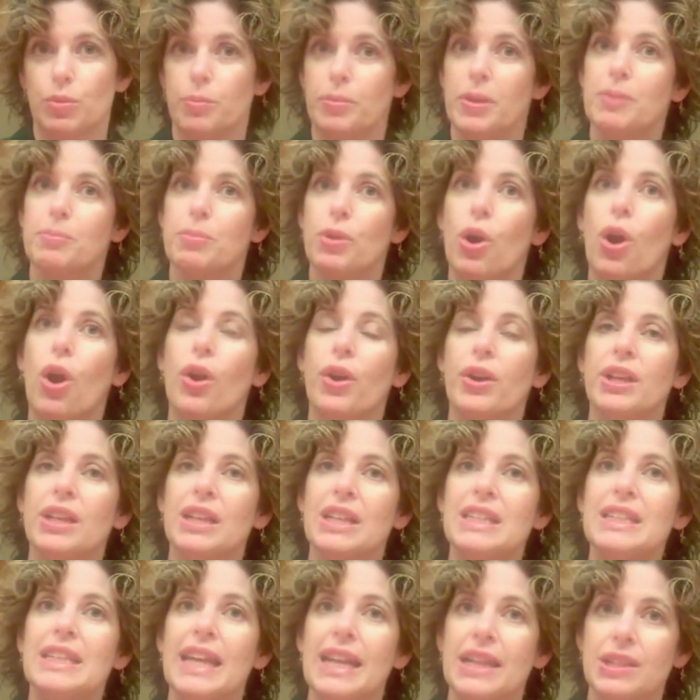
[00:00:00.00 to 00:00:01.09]
When people aren't
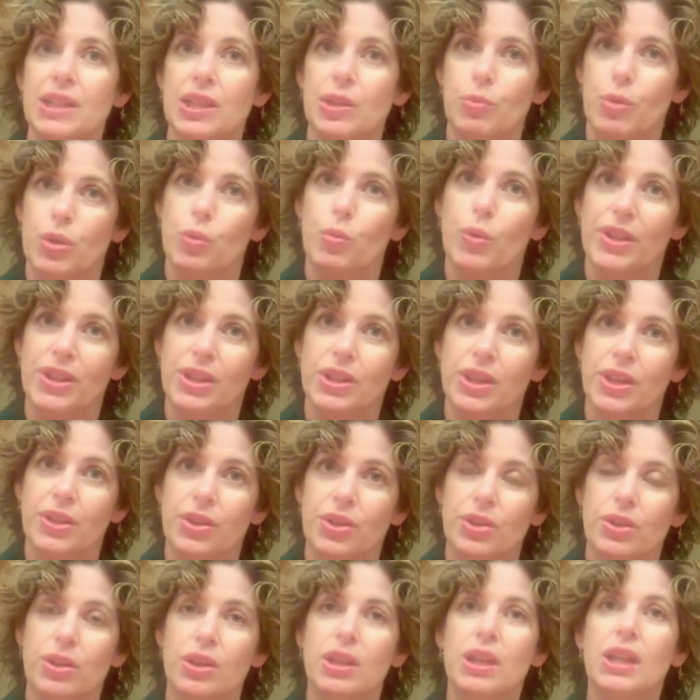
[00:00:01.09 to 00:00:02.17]
connecting with one
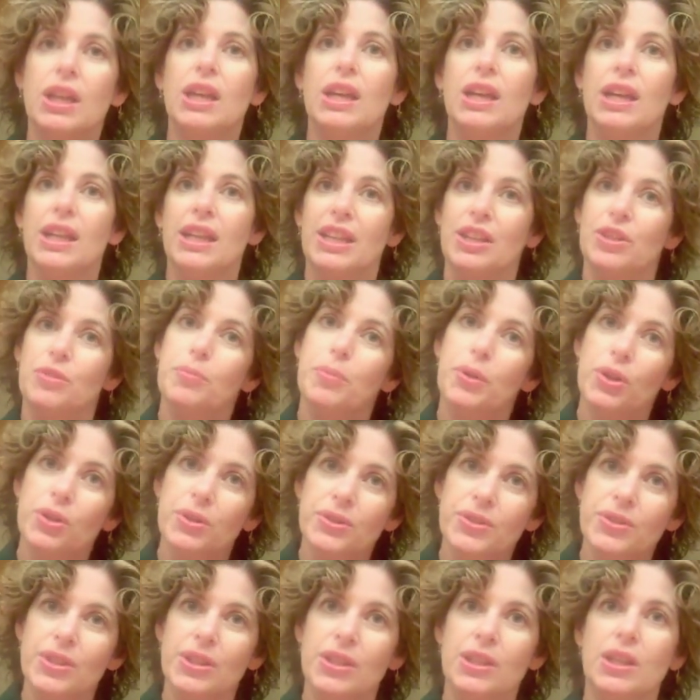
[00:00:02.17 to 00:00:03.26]
another in
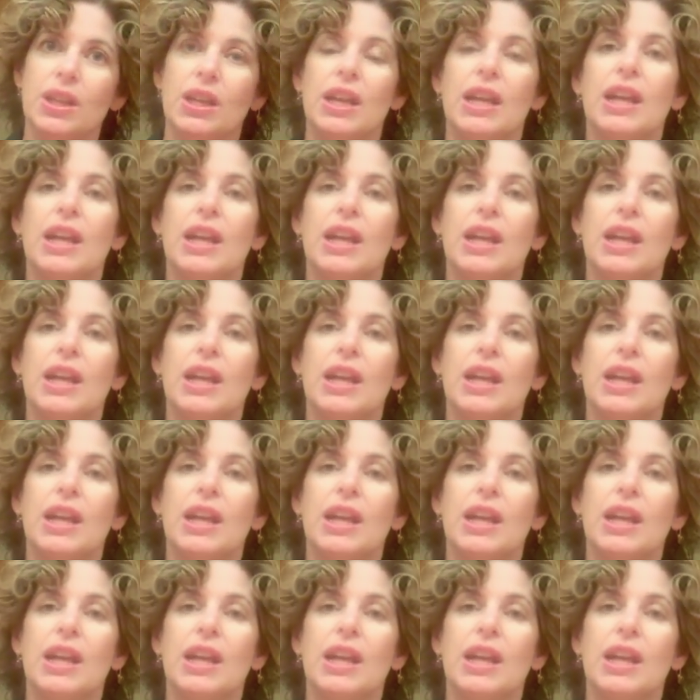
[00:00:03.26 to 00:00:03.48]
person,